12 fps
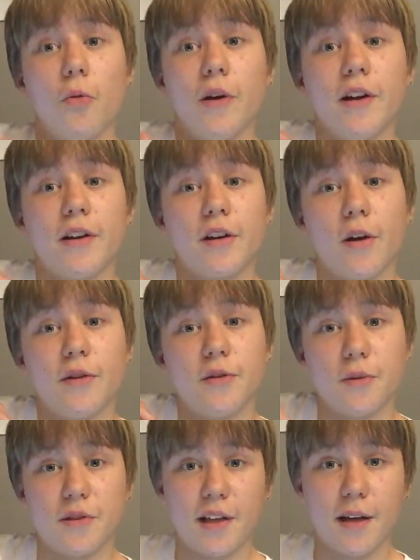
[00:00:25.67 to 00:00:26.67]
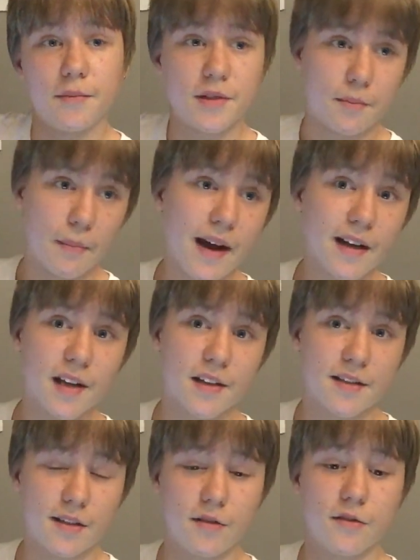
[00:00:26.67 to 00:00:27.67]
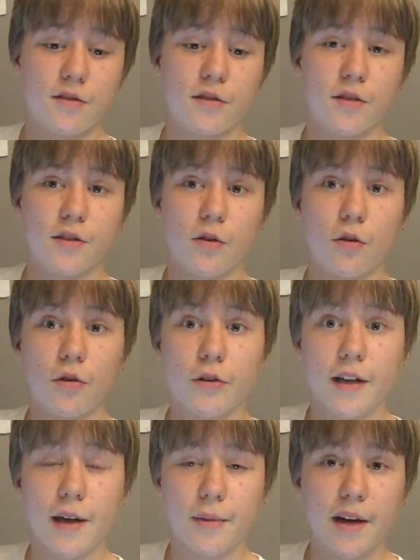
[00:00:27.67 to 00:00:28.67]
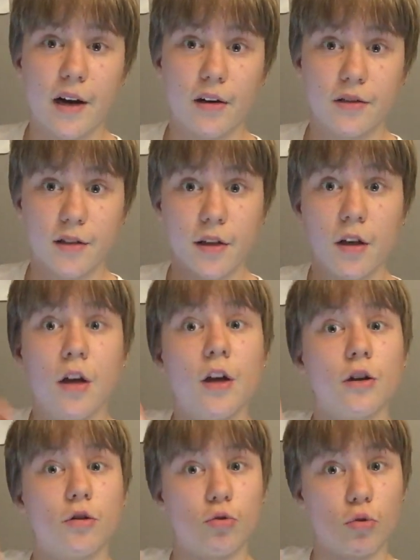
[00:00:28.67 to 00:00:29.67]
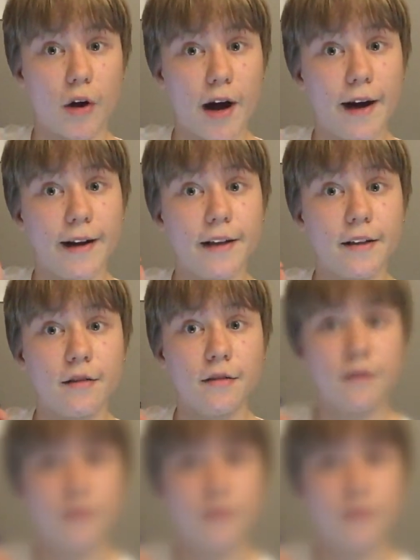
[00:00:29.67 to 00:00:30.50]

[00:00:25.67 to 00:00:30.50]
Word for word: we're going to attempt to mail ourselves to the horror game character, Granny.